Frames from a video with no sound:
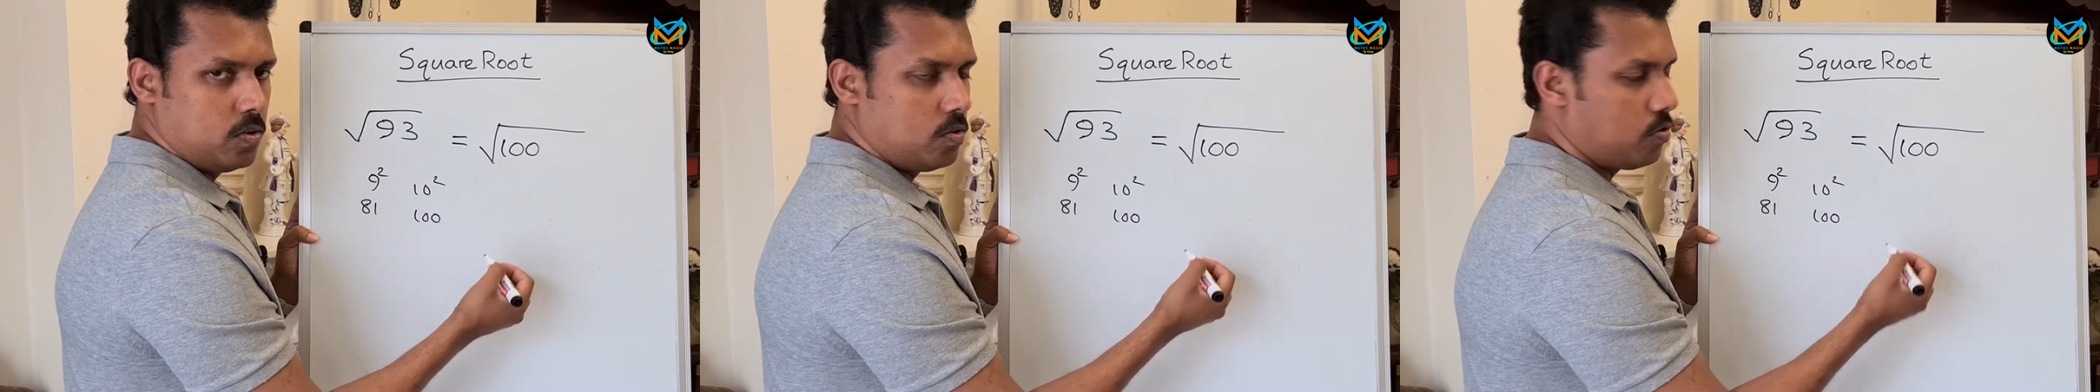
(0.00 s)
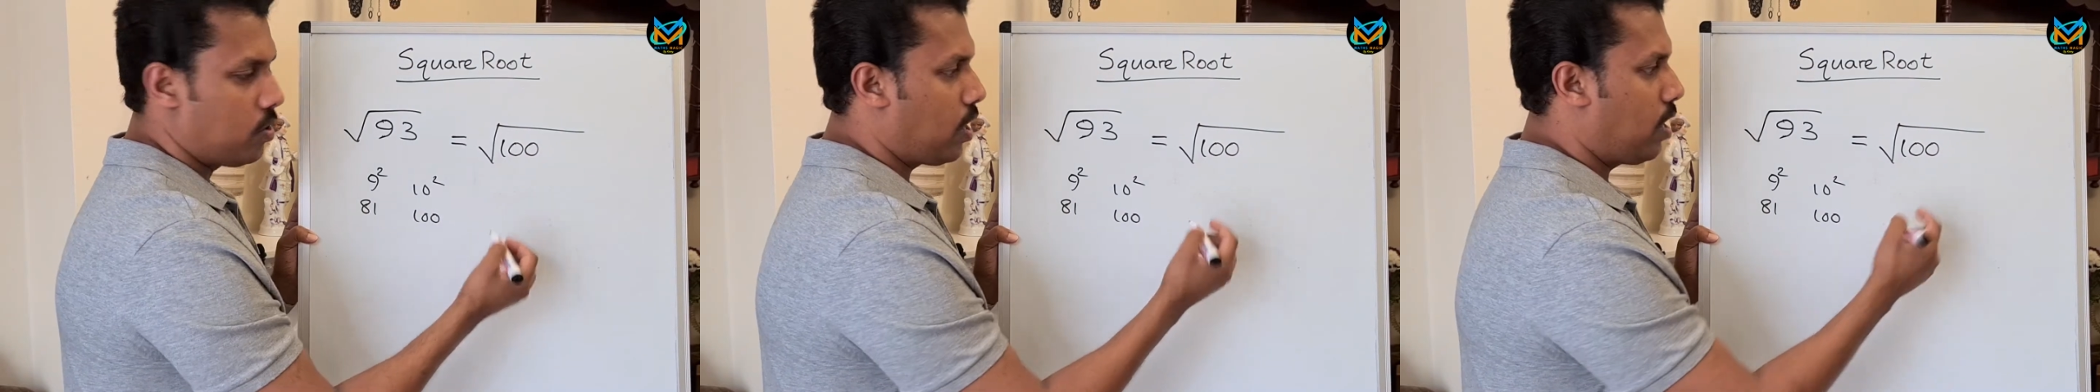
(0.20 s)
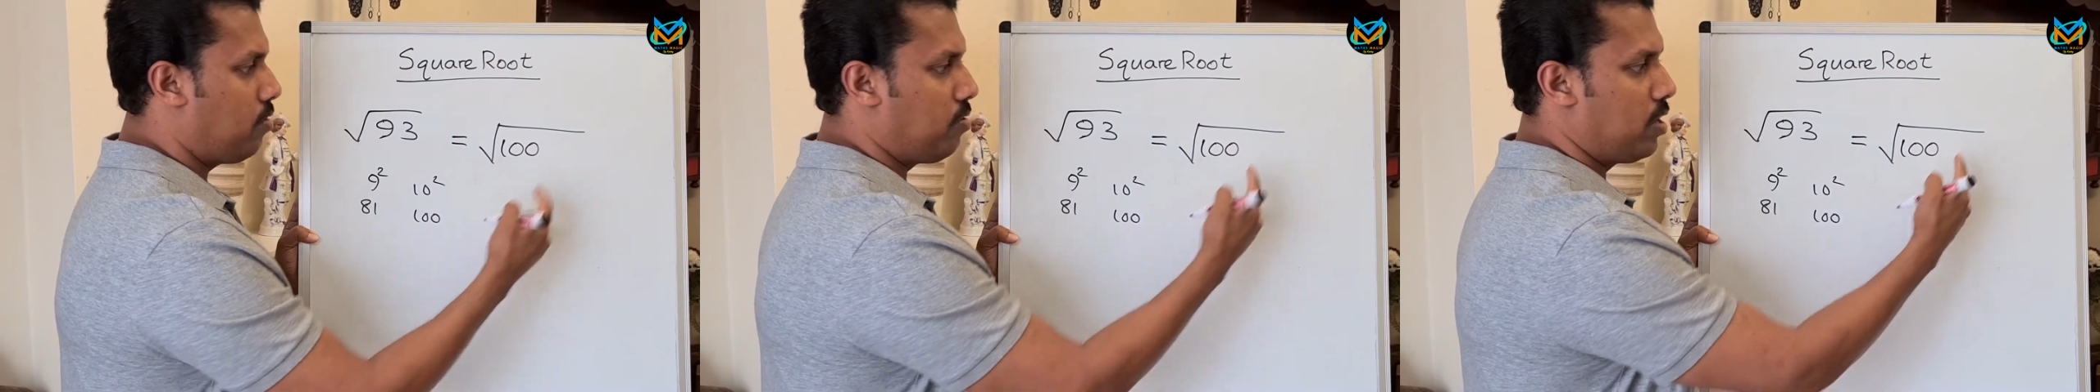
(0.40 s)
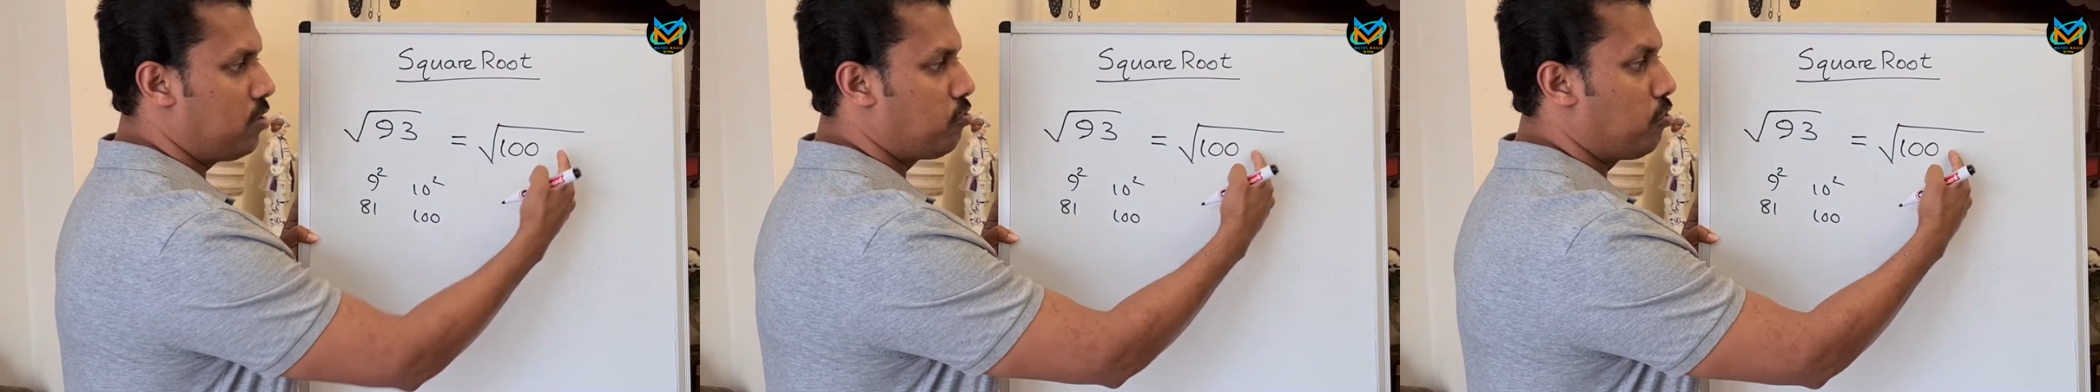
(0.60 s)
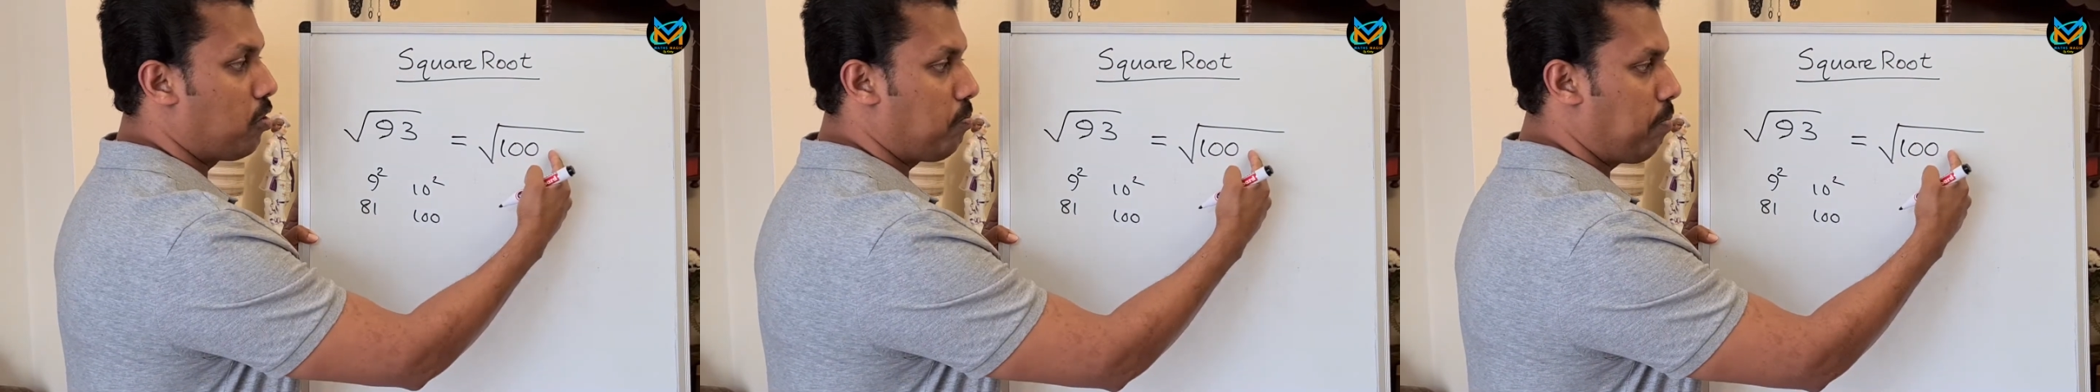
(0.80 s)
So 100.
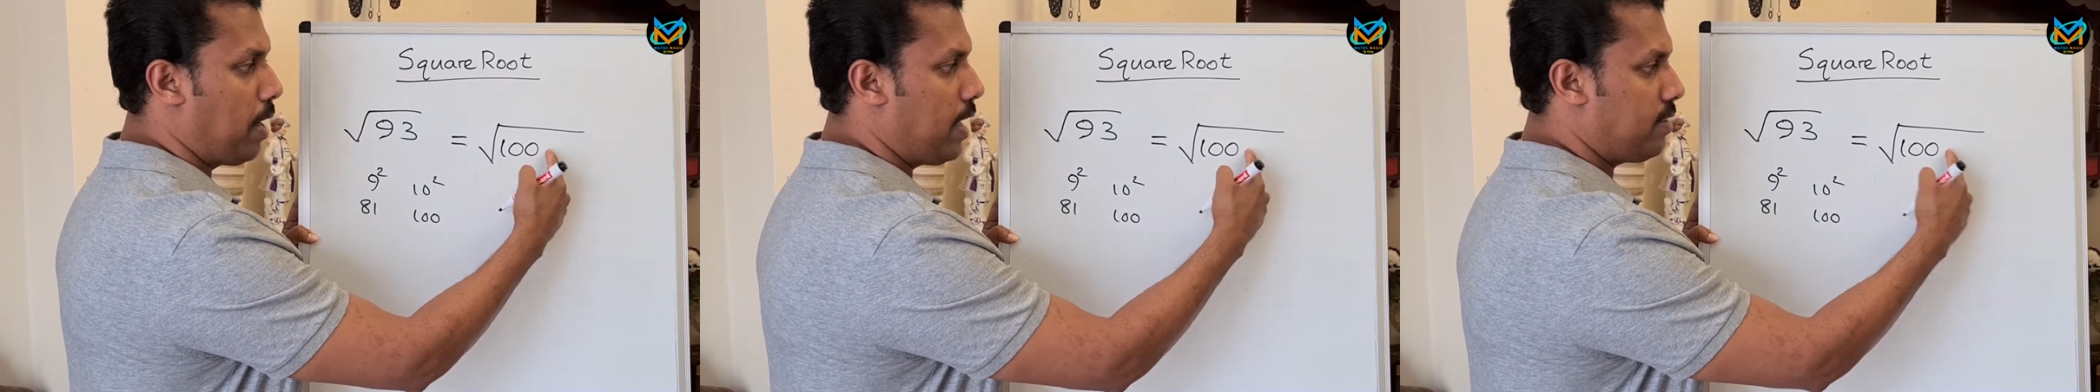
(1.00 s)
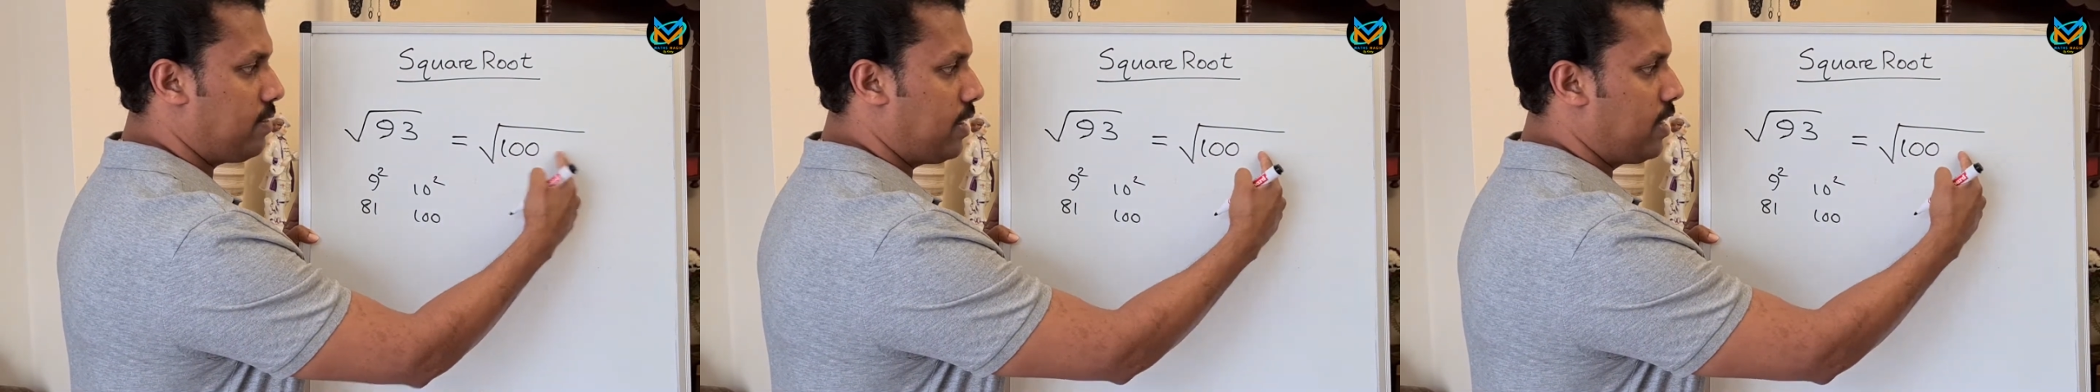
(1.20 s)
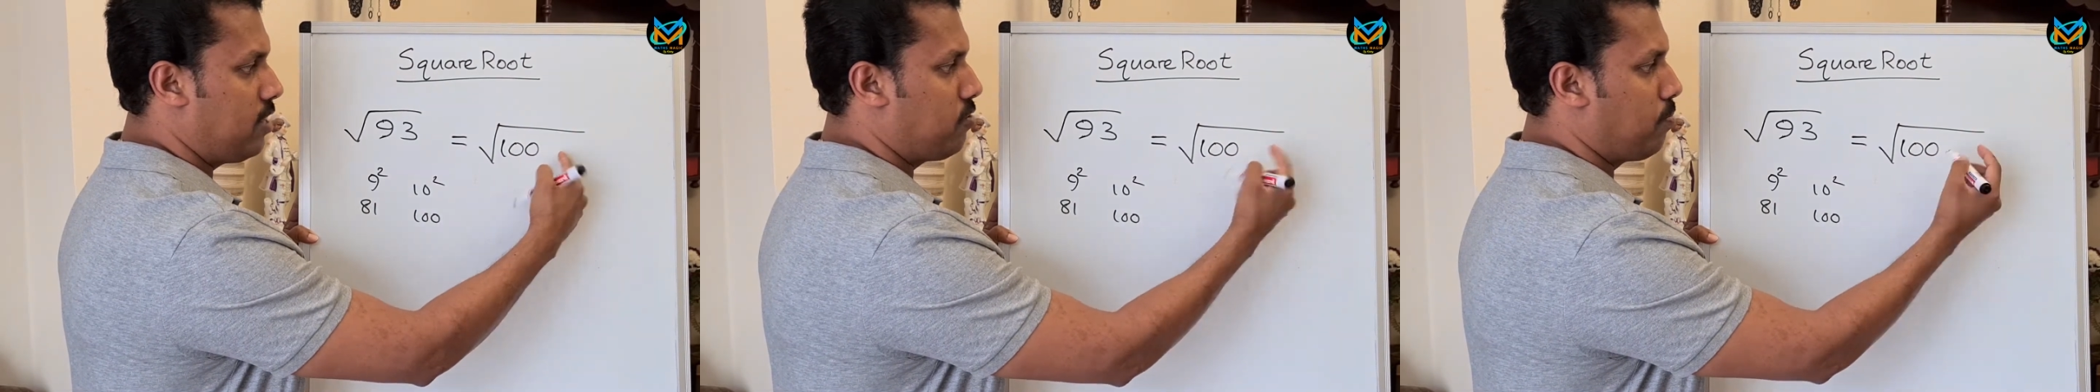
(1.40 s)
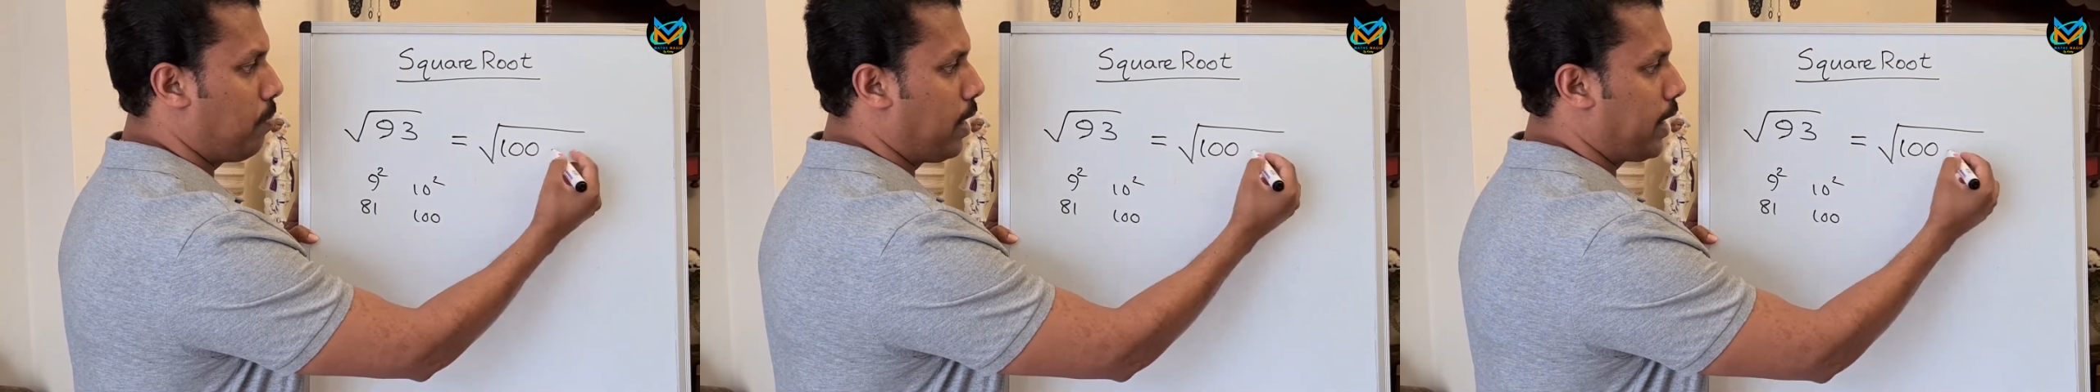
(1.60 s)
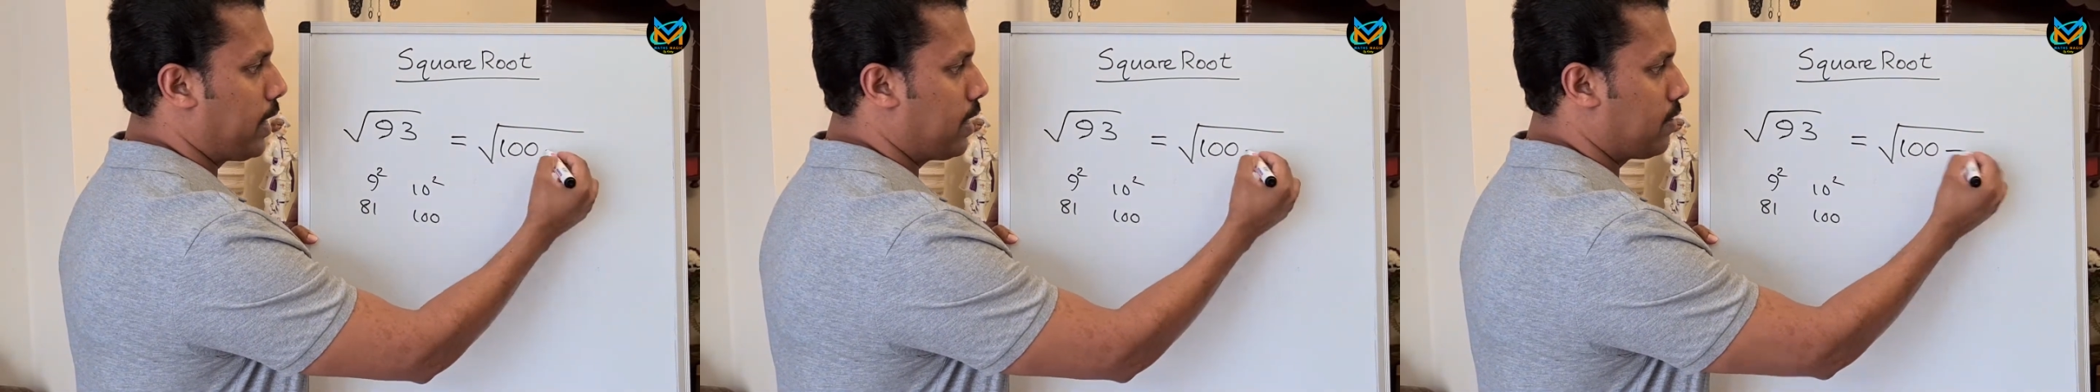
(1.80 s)
It's not plus, it is
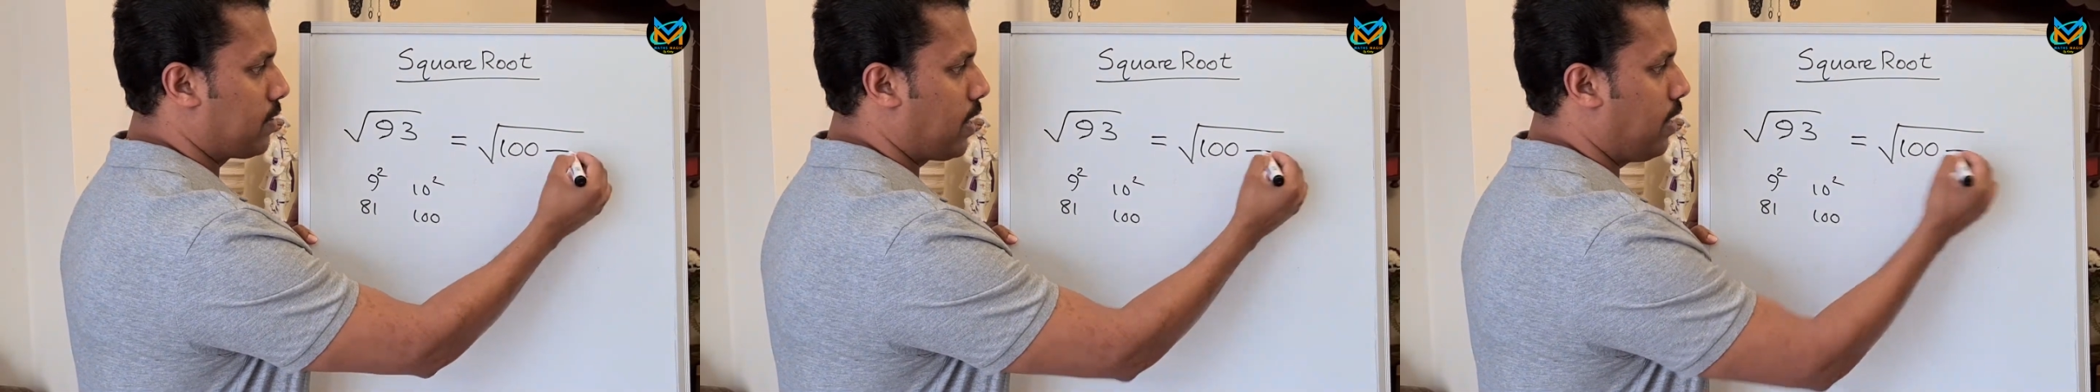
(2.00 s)
minus.